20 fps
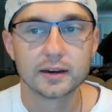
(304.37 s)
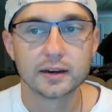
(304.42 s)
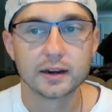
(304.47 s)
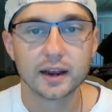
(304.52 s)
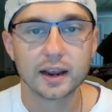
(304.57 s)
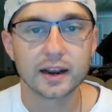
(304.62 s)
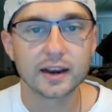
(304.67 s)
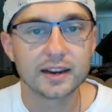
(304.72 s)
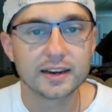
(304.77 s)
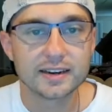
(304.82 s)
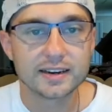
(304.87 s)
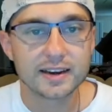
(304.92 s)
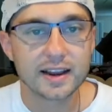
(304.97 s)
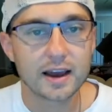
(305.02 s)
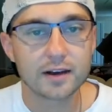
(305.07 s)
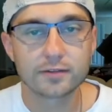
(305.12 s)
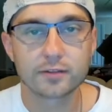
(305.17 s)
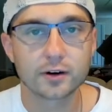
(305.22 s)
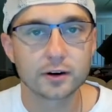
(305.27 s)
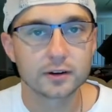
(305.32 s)
And it
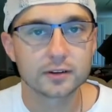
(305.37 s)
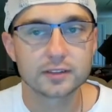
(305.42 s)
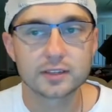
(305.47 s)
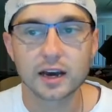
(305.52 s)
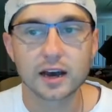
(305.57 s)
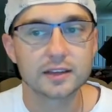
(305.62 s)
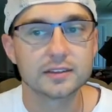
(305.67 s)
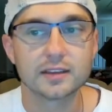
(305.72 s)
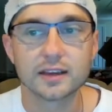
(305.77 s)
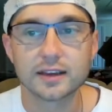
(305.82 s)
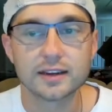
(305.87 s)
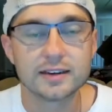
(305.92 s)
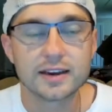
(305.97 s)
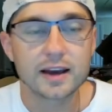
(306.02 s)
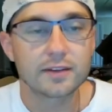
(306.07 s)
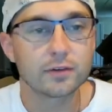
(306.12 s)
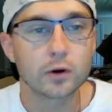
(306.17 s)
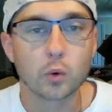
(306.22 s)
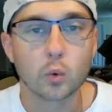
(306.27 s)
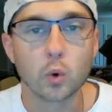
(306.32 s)
never does. It
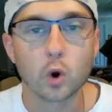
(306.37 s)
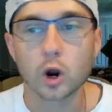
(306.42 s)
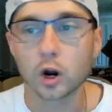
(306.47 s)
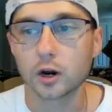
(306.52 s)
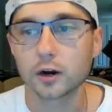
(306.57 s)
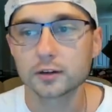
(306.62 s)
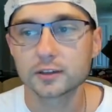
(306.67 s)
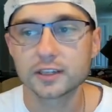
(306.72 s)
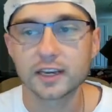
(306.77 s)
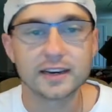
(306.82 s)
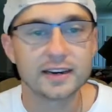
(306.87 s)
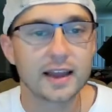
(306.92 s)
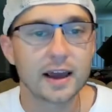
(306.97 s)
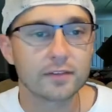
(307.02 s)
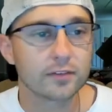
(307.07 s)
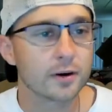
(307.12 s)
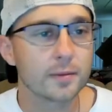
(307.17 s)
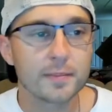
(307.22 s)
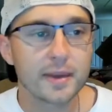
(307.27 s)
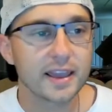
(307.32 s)
never works. It
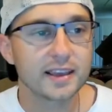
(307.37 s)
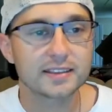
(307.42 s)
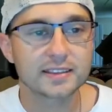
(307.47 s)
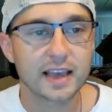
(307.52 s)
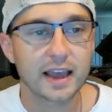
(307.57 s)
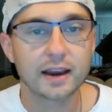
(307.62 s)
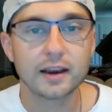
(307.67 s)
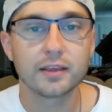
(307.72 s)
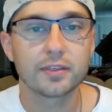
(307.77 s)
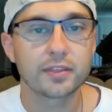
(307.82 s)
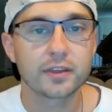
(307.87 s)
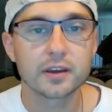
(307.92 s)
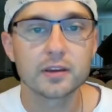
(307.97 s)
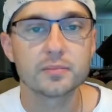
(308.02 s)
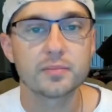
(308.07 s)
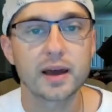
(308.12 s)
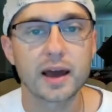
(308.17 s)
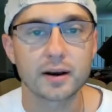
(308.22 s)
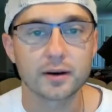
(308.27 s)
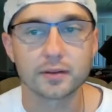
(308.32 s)
never makes anything
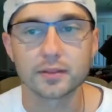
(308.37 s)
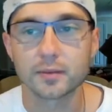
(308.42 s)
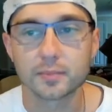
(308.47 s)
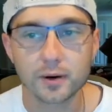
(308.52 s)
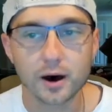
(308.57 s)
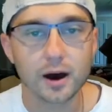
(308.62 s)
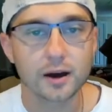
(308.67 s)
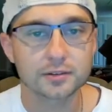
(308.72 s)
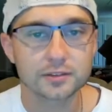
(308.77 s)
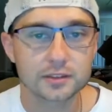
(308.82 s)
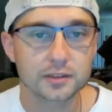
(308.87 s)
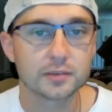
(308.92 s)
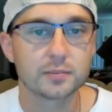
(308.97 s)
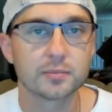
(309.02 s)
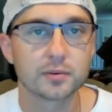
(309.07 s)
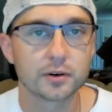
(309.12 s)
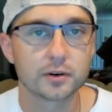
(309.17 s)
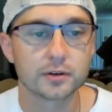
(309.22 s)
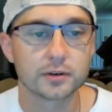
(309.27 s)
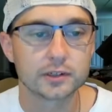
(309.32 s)
better. The Boston
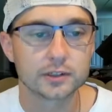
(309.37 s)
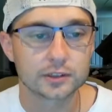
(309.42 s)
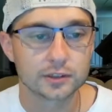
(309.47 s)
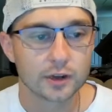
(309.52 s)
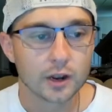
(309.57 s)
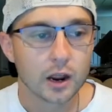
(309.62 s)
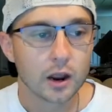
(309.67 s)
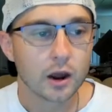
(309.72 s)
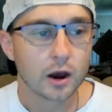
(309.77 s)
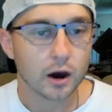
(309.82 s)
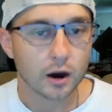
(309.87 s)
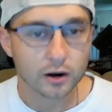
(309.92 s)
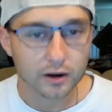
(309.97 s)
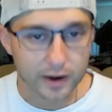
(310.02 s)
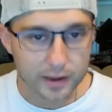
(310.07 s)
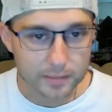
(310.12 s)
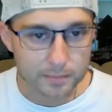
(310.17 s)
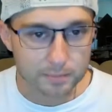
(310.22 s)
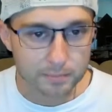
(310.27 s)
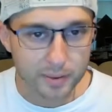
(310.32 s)
Bruins are
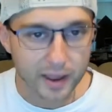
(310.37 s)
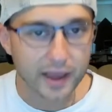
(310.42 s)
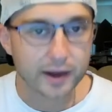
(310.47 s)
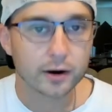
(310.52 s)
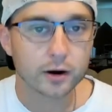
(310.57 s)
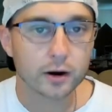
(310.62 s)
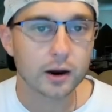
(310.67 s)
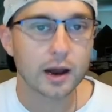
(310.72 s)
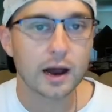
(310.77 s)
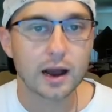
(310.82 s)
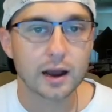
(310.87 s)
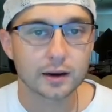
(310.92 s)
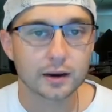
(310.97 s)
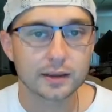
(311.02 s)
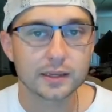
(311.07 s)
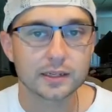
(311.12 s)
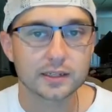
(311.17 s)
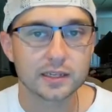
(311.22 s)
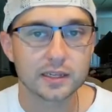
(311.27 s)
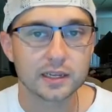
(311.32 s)
a better
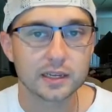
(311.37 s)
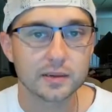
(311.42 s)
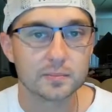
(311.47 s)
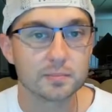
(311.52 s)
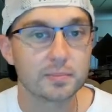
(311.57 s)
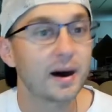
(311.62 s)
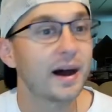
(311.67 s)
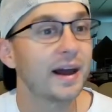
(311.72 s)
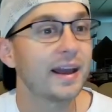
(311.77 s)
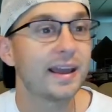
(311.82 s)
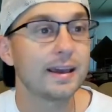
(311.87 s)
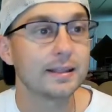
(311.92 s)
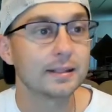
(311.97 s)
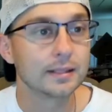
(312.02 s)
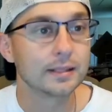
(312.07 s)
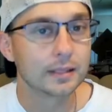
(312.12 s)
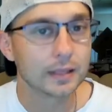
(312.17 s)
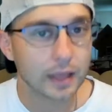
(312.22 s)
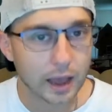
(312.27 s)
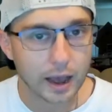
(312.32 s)
hockey team by a
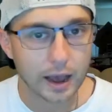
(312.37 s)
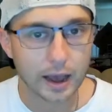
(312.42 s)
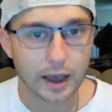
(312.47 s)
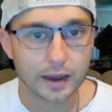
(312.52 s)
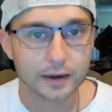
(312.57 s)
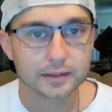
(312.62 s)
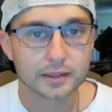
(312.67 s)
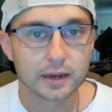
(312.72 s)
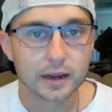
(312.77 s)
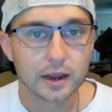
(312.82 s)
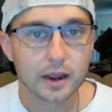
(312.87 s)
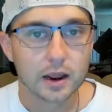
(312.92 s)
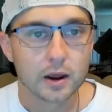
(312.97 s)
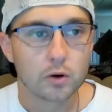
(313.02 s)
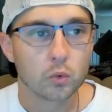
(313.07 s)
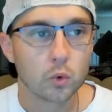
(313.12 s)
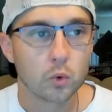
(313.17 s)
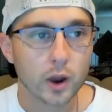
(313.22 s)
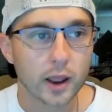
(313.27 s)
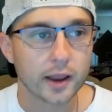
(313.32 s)
lot
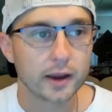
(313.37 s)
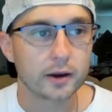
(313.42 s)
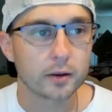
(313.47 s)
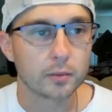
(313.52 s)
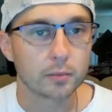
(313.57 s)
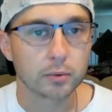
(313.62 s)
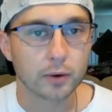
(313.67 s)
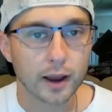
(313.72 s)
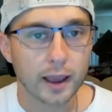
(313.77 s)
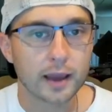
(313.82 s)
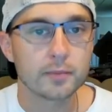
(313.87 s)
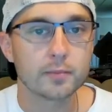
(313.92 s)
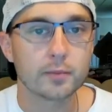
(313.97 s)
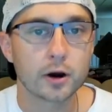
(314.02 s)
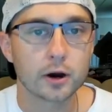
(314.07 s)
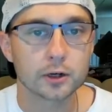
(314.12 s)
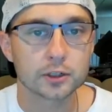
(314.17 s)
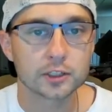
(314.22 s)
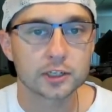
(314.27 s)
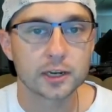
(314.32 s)
when Brad
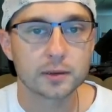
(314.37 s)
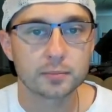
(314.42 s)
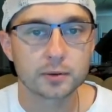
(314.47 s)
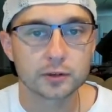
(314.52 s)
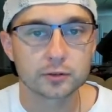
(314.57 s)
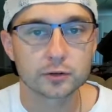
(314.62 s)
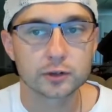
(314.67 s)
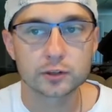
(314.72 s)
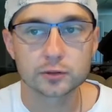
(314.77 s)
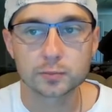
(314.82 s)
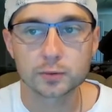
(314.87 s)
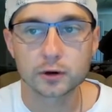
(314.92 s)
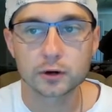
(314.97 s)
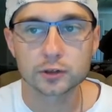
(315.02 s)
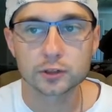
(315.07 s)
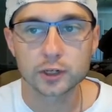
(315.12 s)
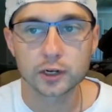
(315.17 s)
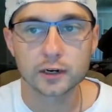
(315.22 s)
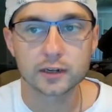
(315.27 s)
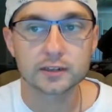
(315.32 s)
Marchand, Patrice
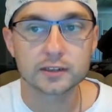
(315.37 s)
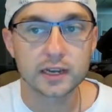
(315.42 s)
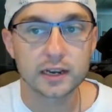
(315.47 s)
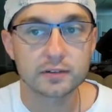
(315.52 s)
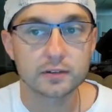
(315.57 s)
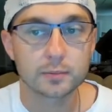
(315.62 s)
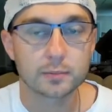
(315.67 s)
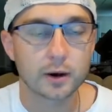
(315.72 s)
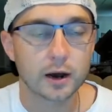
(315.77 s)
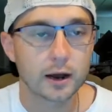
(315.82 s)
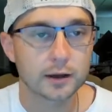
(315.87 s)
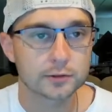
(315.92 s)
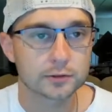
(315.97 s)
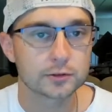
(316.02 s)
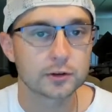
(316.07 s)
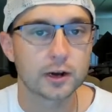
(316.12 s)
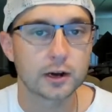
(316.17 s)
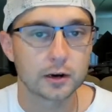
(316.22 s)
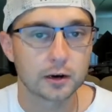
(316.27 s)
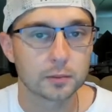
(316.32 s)
Bergeron, and David
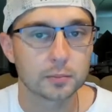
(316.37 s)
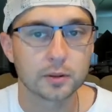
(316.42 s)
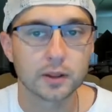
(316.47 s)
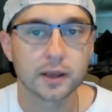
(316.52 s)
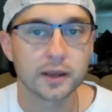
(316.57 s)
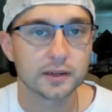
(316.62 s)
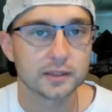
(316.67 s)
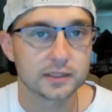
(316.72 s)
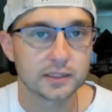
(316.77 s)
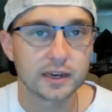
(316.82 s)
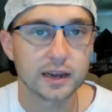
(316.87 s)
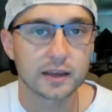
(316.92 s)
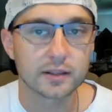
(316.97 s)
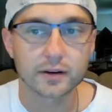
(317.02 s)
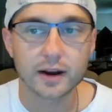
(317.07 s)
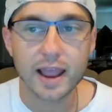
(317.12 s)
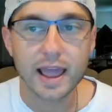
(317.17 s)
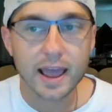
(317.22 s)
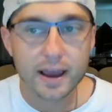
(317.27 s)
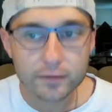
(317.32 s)
Pastrnak are playing
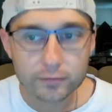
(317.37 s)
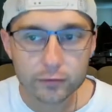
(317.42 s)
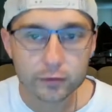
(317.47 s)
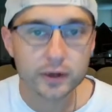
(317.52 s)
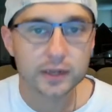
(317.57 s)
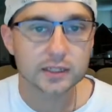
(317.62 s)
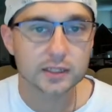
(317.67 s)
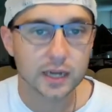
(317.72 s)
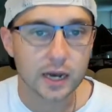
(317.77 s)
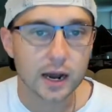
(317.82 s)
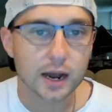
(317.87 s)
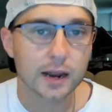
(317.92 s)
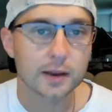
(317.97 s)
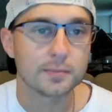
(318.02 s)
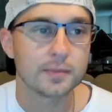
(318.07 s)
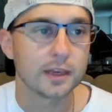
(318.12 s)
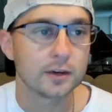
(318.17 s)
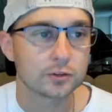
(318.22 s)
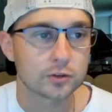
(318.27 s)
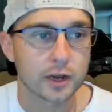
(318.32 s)
together. Every
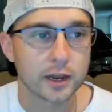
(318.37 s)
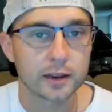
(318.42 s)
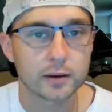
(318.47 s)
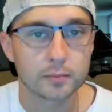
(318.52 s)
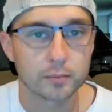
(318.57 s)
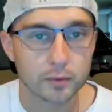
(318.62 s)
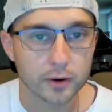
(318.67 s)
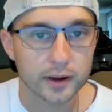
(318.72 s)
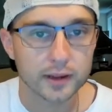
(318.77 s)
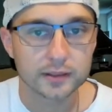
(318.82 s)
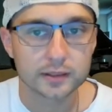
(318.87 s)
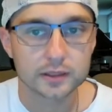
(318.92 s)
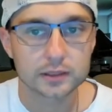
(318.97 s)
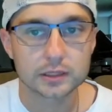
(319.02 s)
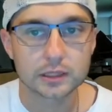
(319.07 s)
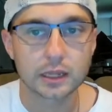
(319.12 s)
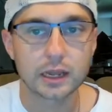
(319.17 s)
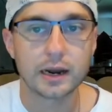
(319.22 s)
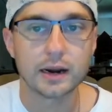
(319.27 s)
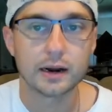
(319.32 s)
time they try and break
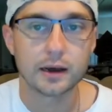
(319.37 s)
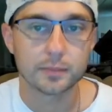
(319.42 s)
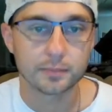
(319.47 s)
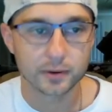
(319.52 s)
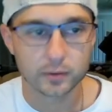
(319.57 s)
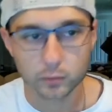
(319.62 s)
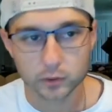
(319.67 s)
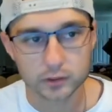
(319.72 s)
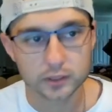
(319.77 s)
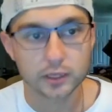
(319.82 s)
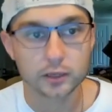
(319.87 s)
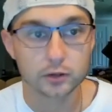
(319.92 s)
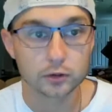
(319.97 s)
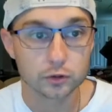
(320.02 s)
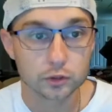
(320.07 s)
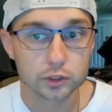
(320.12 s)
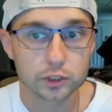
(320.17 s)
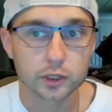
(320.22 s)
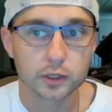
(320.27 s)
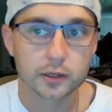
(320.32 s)
this line up, and what they
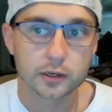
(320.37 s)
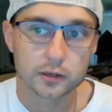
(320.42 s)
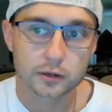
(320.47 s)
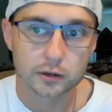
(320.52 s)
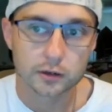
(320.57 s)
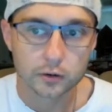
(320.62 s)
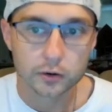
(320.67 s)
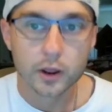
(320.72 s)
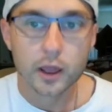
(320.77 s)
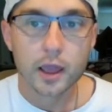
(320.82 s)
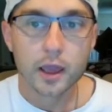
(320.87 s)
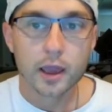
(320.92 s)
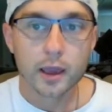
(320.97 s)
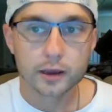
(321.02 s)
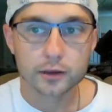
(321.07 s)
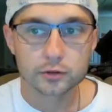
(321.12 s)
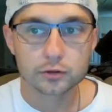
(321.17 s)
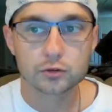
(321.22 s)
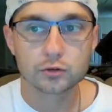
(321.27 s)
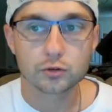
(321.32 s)
usually do
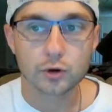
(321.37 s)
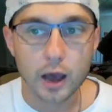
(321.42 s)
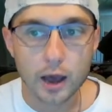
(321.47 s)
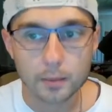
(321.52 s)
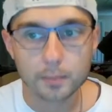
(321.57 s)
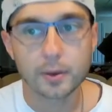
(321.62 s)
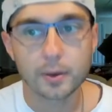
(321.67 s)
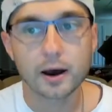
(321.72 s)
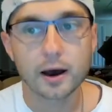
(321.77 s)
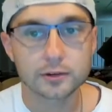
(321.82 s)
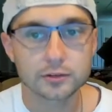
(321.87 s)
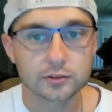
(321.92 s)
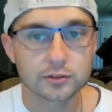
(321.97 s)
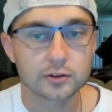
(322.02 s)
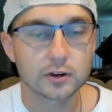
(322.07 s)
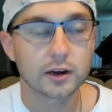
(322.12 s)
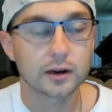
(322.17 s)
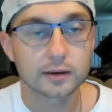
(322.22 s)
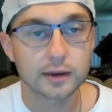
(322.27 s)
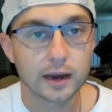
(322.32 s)
is drop
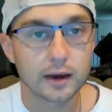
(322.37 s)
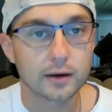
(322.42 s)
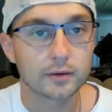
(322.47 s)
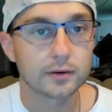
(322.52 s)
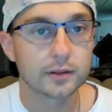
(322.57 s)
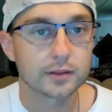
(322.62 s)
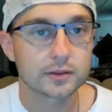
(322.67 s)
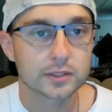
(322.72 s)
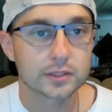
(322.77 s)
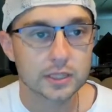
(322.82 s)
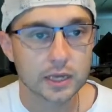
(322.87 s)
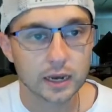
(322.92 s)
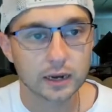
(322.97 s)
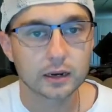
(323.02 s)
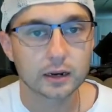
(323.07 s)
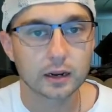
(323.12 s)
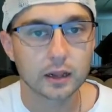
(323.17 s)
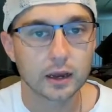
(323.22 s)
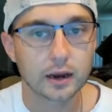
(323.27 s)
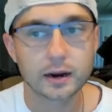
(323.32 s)
Pastrnak down to the
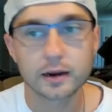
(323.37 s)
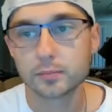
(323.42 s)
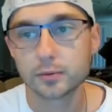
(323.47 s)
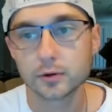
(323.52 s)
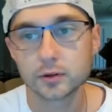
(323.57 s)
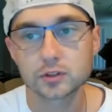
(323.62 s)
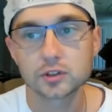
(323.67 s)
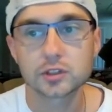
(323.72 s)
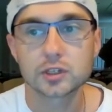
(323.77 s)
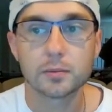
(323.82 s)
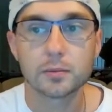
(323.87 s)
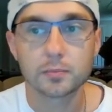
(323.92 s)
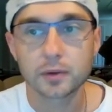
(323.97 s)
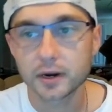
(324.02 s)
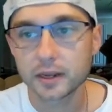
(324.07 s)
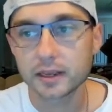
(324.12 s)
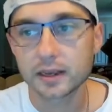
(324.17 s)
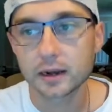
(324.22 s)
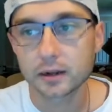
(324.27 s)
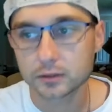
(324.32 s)
second line and put
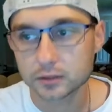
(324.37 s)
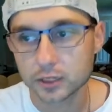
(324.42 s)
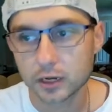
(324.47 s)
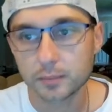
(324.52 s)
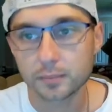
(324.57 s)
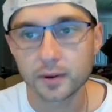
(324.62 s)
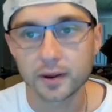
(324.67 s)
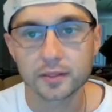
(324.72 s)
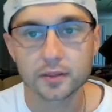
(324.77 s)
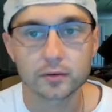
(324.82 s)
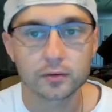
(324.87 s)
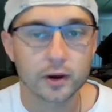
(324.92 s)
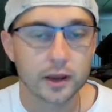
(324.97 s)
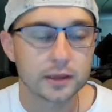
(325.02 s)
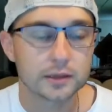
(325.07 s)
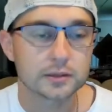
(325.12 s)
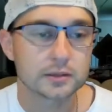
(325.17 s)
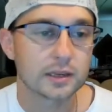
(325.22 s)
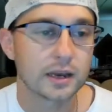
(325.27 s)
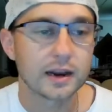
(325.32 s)
somebody else up on the
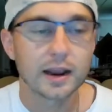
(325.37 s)
right side.